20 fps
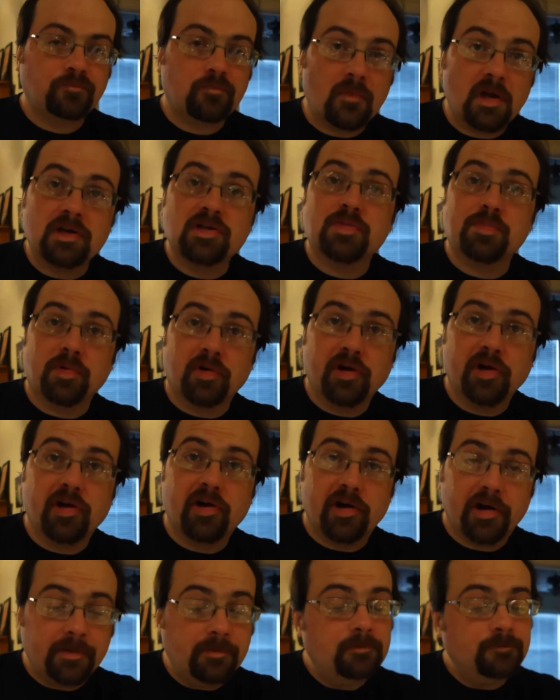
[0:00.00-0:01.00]
It's pretty
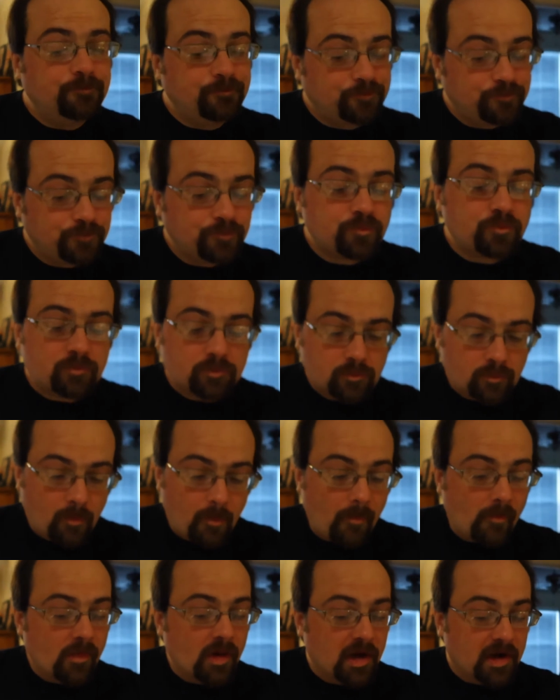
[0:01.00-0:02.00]
good.
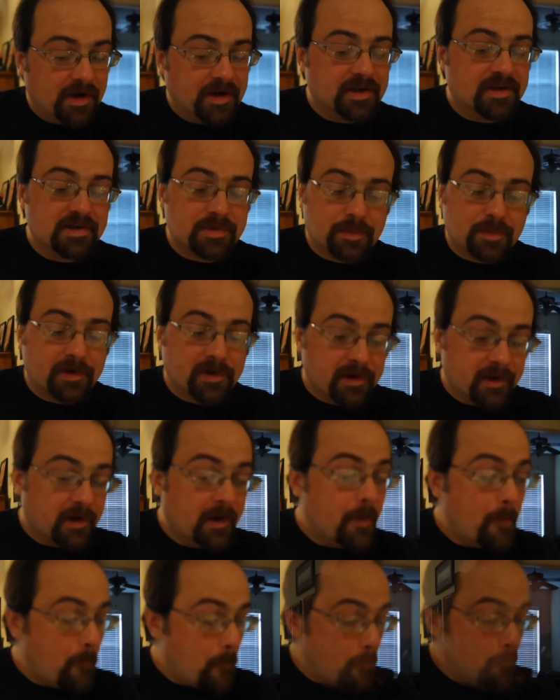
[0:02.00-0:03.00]
It is pretty
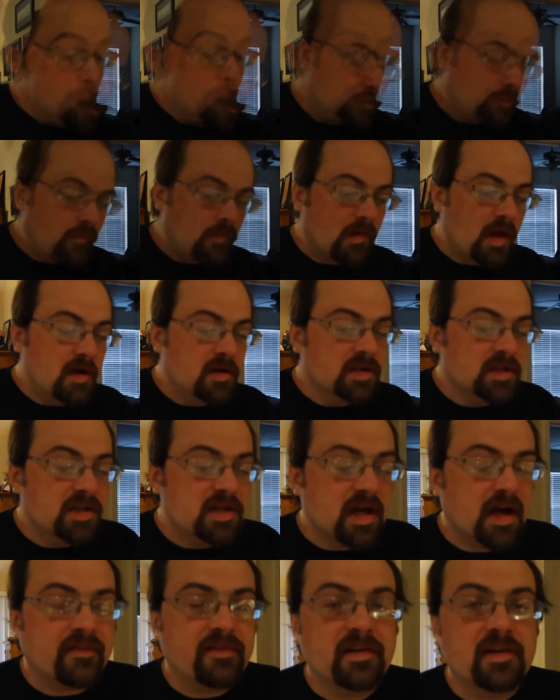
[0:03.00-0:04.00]
good.
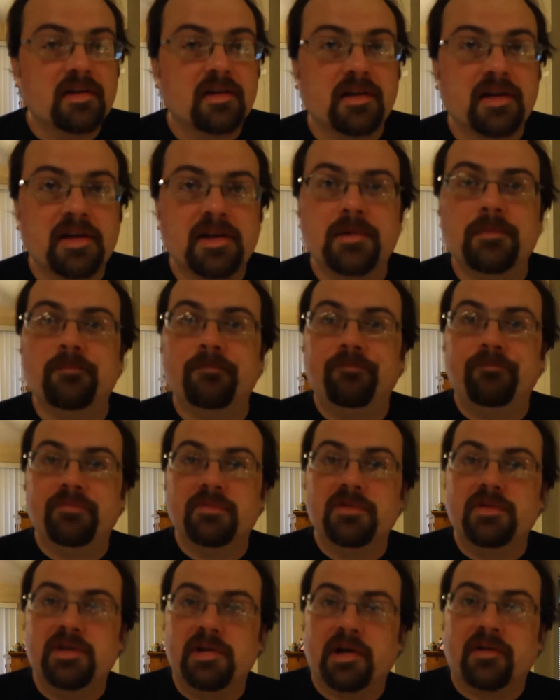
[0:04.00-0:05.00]
Definitely
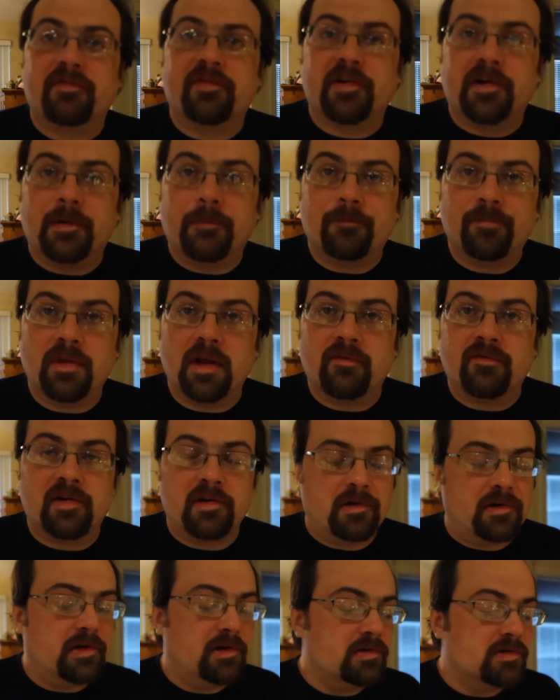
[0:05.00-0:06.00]
different if
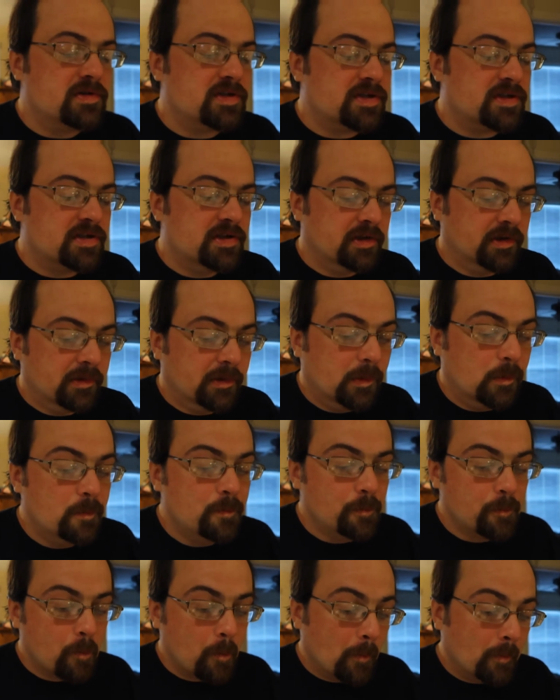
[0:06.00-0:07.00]
you're used to
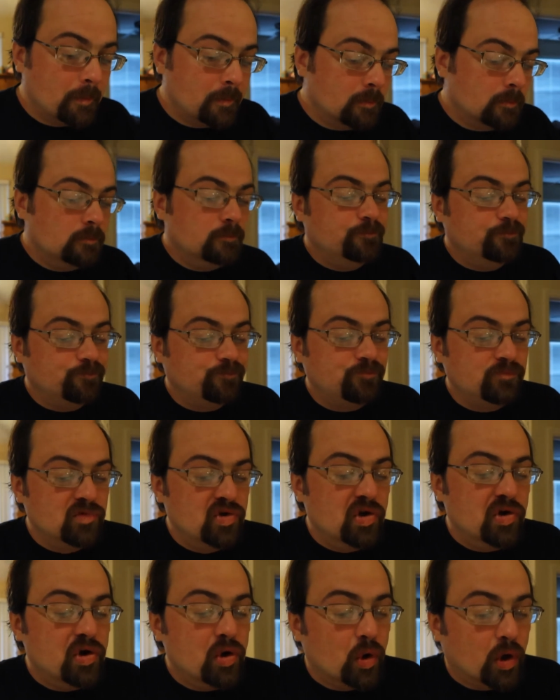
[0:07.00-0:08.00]

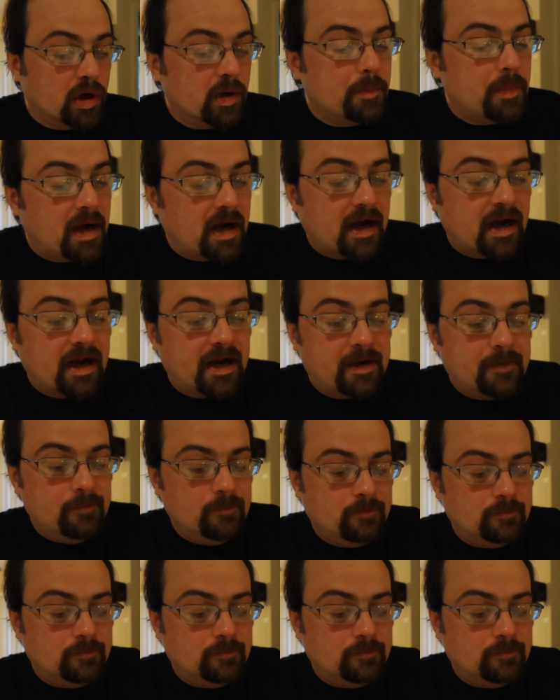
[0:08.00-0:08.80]
New York pie